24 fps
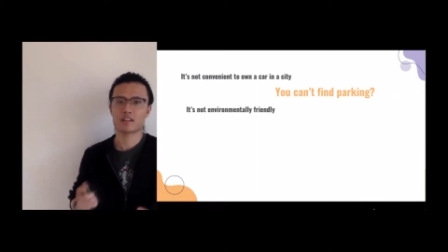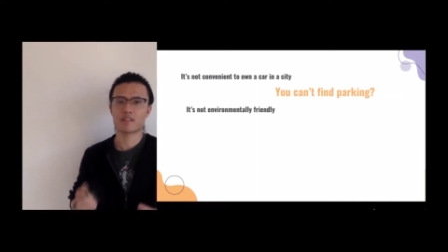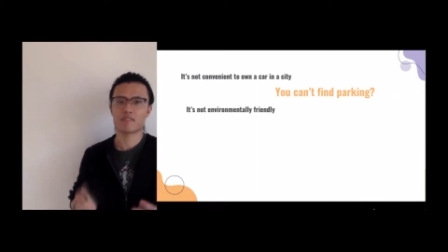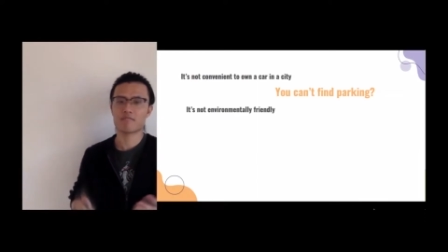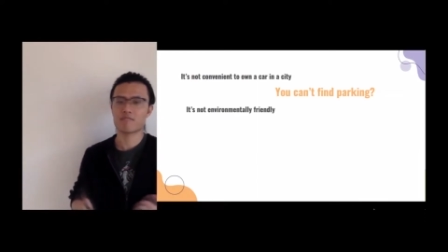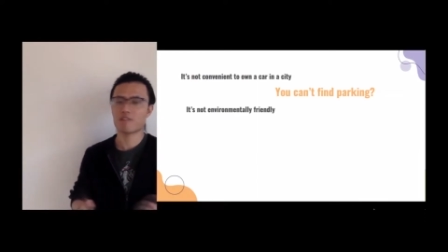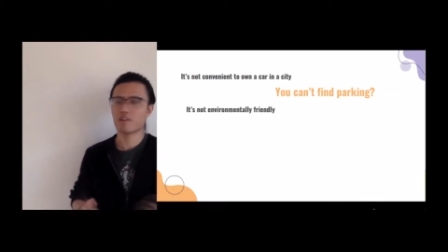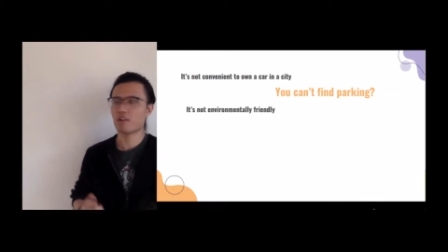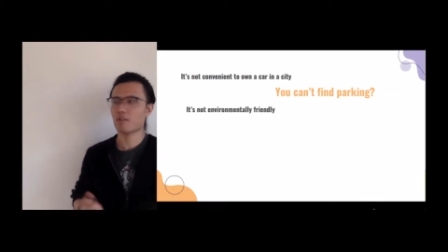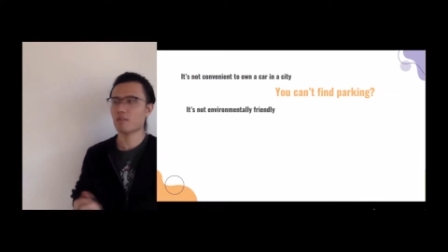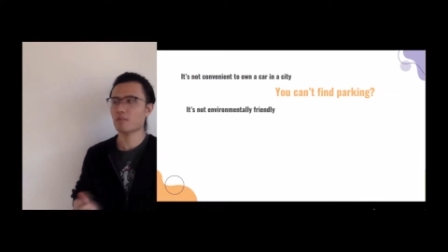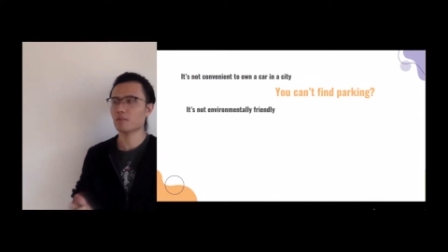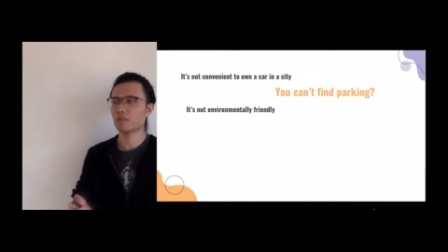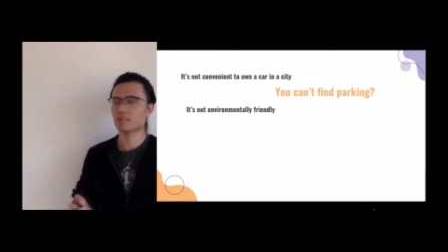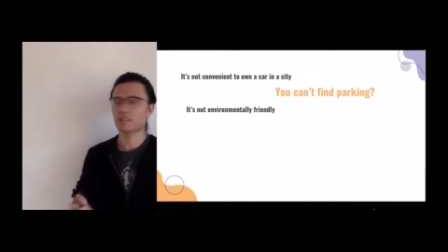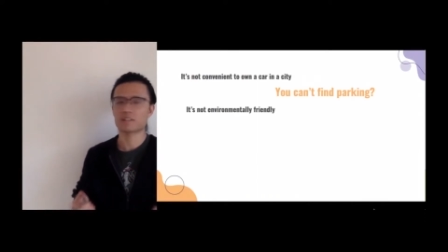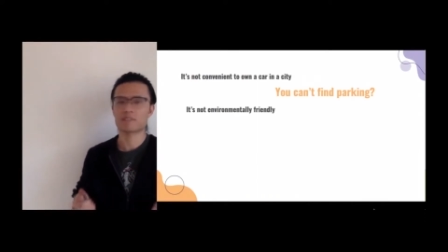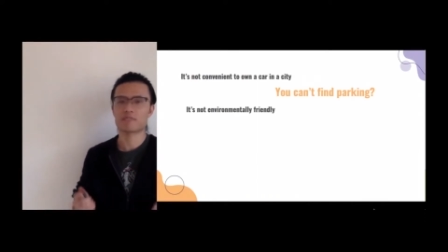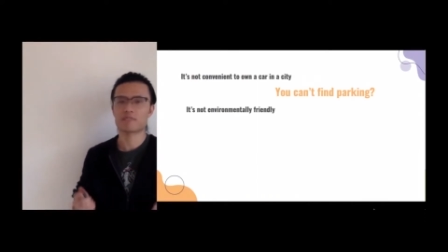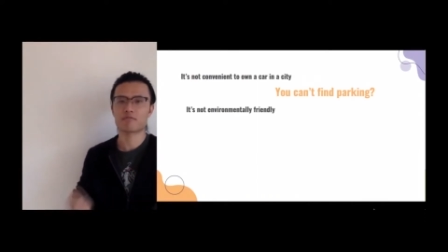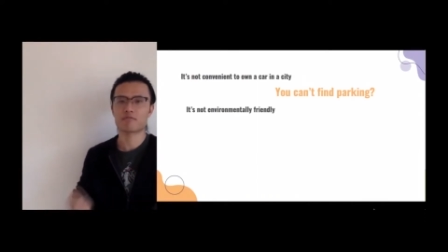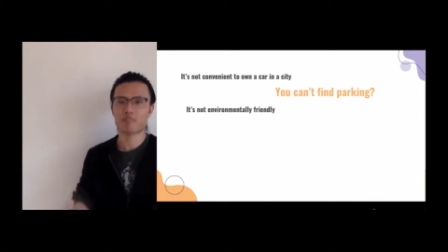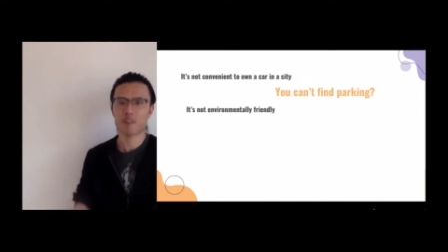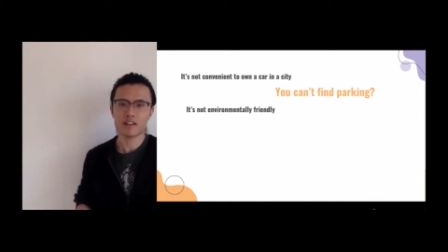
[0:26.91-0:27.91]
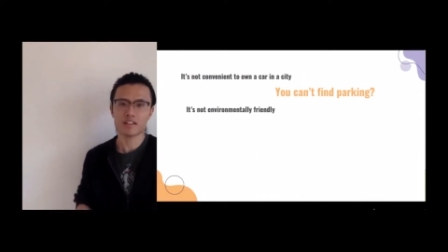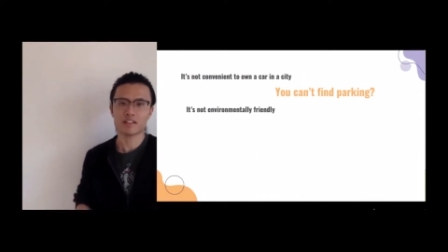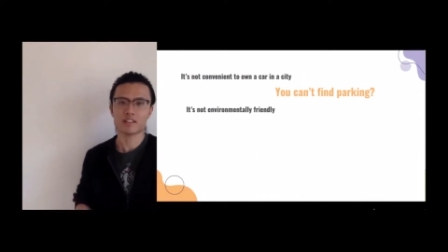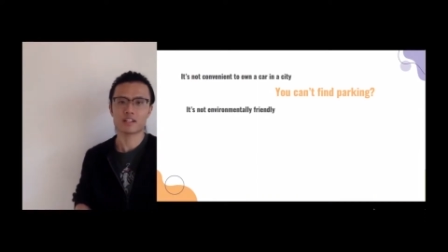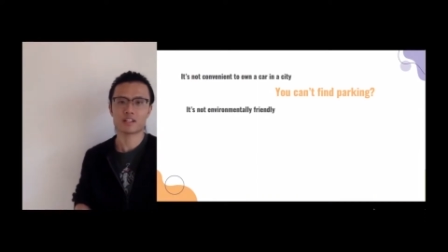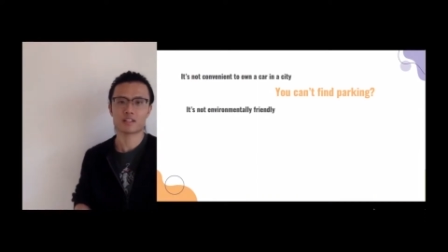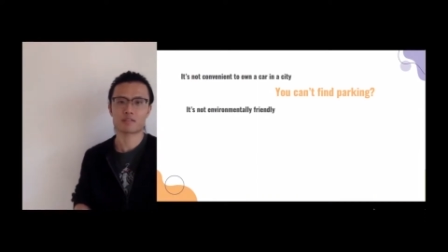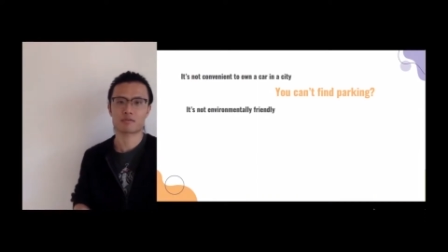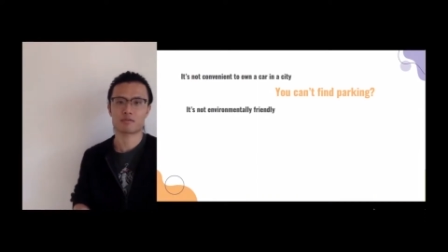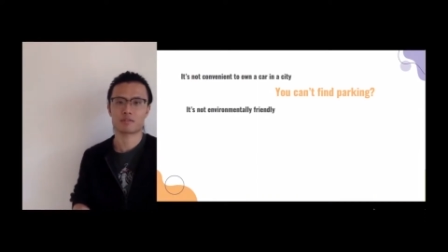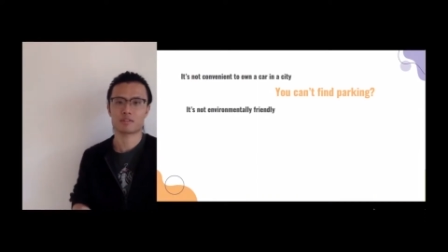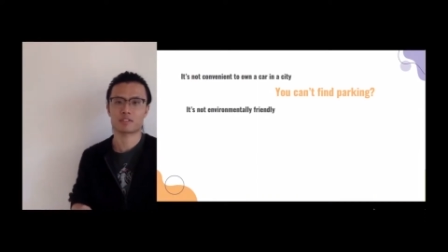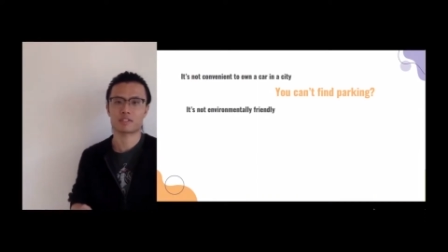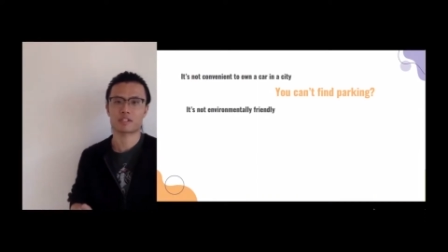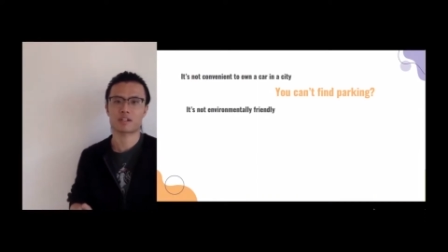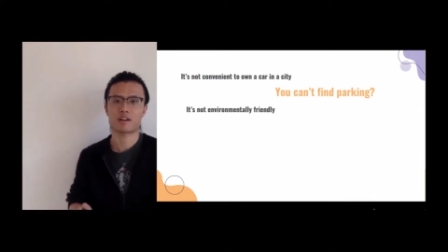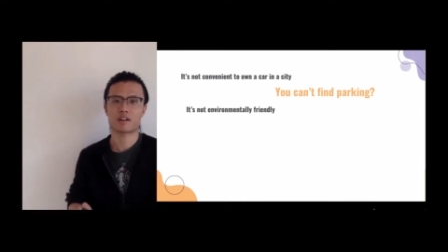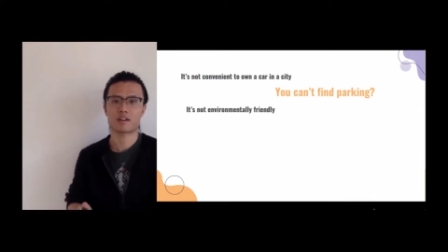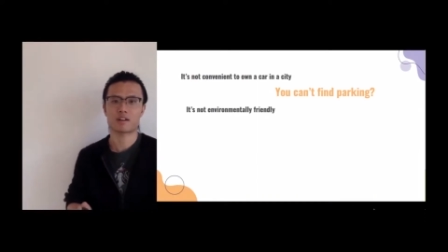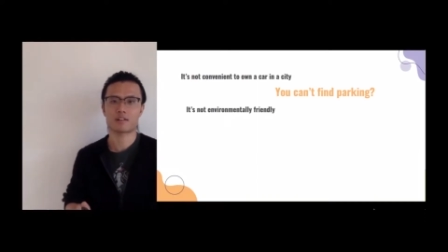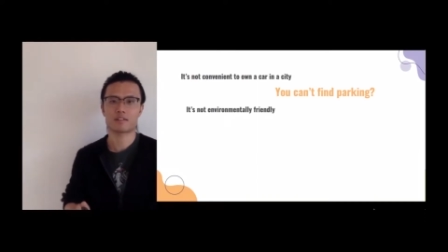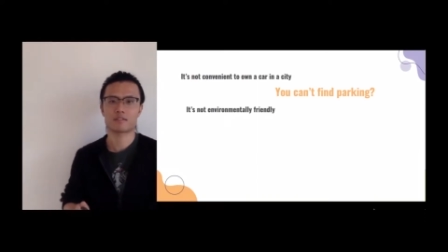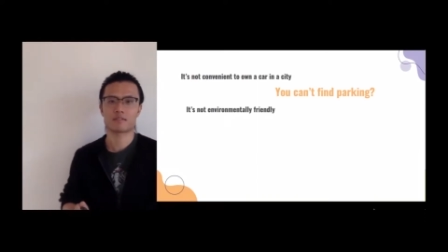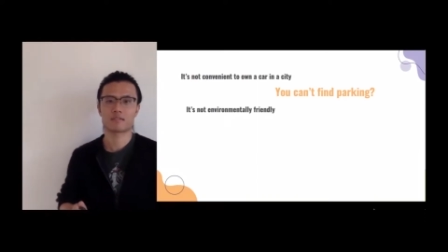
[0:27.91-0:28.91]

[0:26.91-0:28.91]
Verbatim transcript: environmentally friendly to own a car.